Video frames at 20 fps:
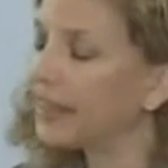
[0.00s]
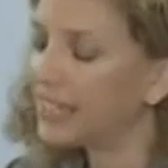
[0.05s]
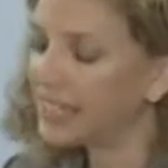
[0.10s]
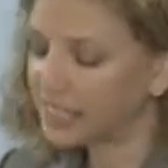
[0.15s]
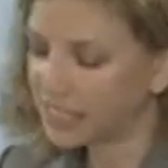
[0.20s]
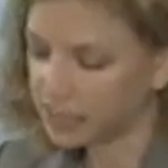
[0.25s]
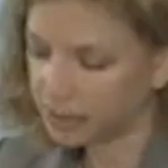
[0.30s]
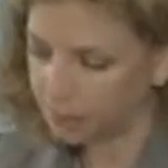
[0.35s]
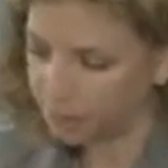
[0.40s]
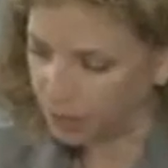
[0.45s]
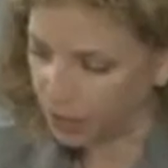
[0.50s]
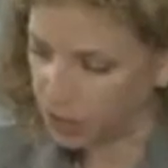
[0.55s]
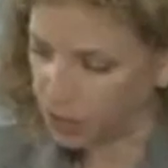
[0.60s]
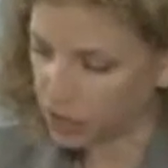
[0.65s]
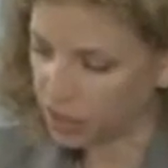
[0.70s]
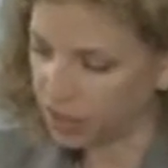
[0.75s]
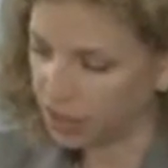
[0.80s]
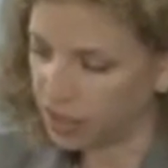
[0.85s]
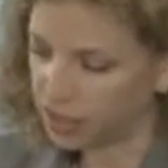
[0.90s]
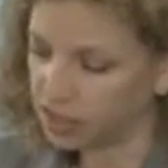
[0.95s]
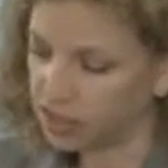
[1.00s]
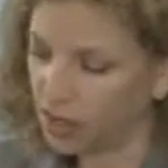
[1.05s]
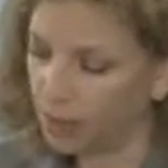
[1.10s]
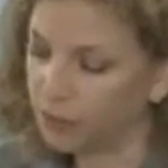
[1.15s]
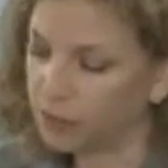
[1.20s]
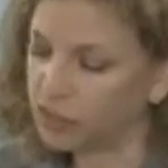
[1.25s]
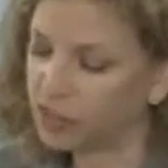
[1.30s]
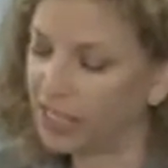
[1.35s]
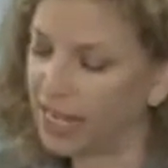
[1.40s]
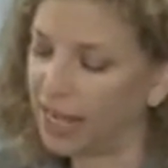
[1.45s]
"This is a budget that
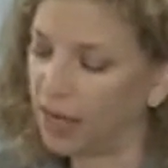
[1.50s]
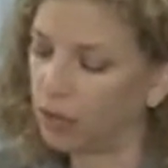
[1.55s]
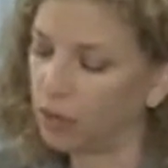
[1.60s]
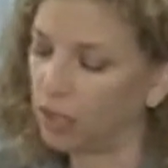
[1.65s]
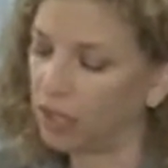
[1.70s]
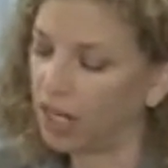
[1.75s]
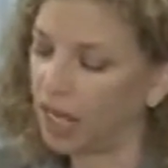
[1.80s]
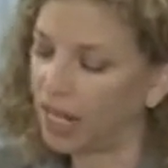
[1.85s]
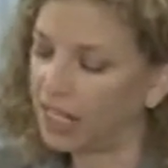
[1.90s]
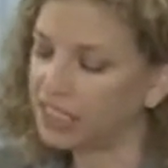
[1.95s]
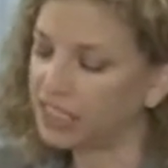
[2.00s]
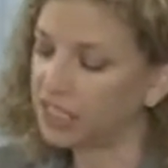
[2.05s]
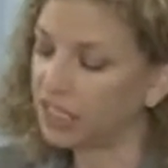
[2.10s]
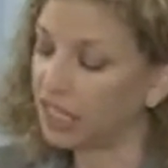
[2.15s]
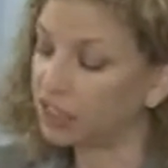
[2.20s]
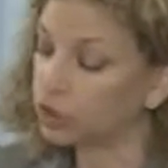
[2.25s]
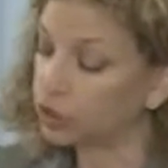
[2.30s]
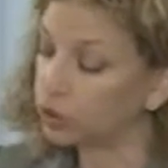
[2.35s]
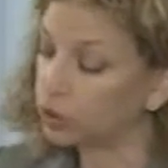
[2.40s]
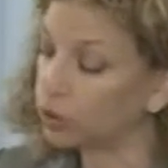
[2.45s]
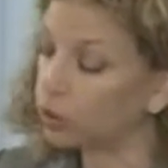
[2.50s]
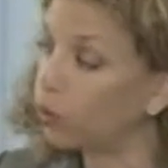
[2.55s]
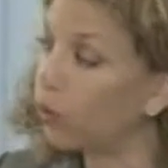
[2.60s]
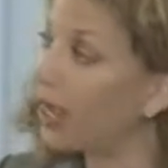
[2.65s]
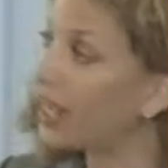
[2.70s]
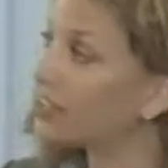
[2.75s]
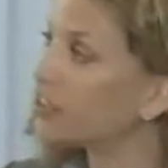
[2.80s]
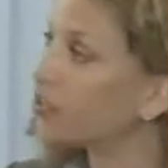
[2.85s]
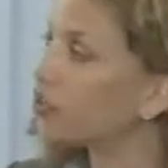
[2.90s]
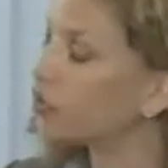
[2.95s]
doubles down on an ideological
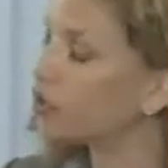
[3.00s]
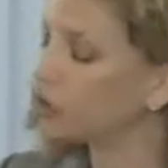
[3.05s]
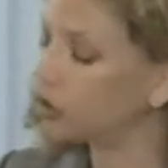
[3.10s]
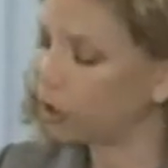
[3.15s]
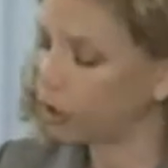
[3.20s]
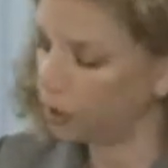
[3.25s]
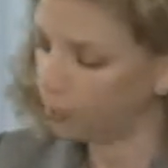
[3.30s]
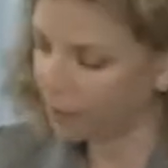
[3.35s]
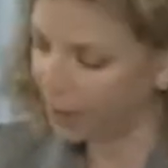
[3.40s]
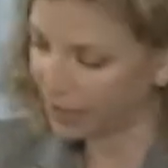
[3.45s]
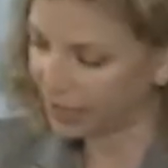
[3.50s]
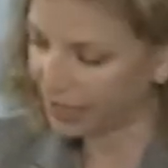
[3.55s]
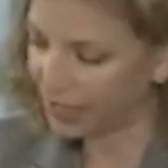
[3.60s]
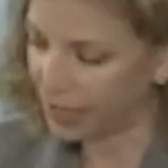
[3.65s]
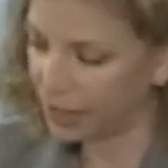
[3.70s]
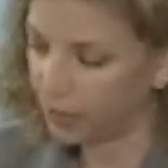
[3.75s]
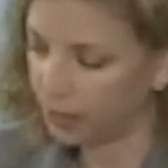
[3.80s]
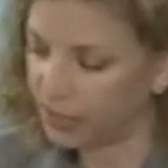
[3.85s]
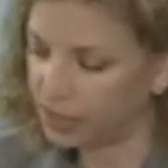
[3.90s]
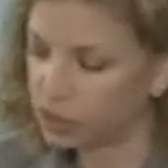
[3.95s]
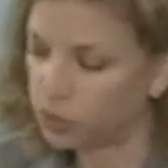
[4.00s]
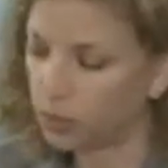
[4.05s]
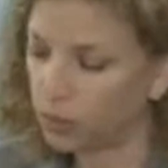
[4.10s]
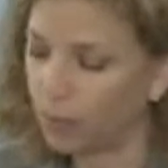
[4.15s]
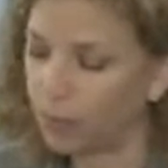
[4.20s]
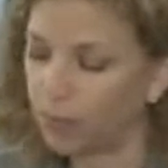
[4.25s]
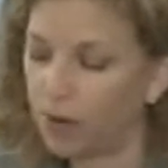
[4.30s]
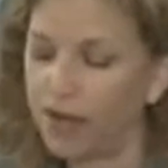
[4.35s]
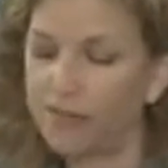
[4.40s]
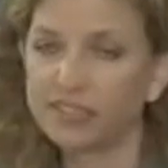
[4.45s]
quest to turn Medicare into
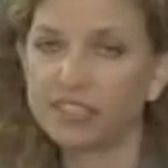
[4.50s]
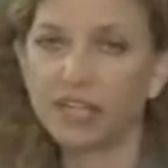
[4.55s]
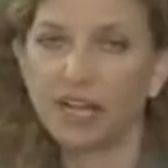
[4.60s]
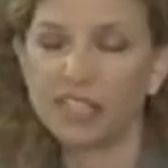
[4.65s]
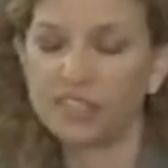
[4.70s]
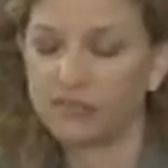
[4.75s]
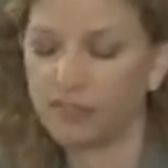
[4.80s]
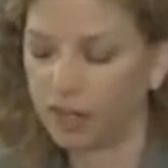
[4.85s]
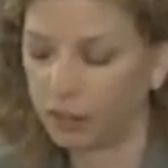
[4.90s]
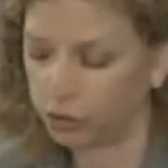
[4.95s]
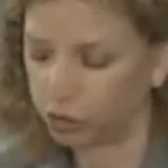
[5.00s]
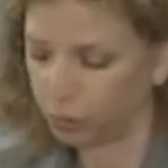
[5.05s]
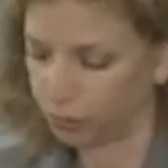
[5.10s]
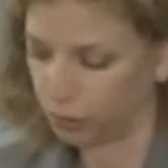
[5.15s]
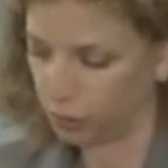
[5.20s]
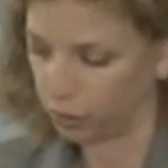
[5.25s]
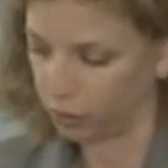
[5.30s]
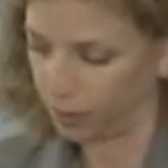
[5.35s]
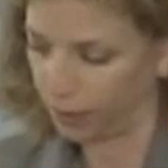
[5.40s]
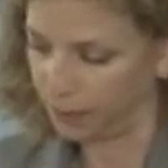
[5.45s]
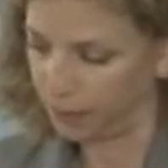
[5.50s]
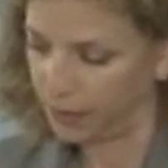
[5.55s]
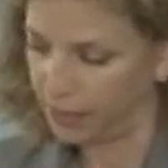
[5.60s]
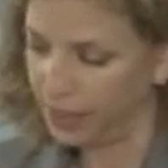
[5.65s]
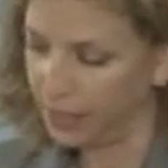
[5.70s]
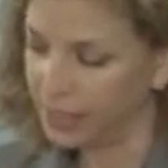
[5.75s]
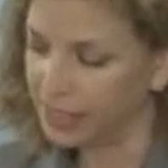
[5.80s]
a privatized voucher program,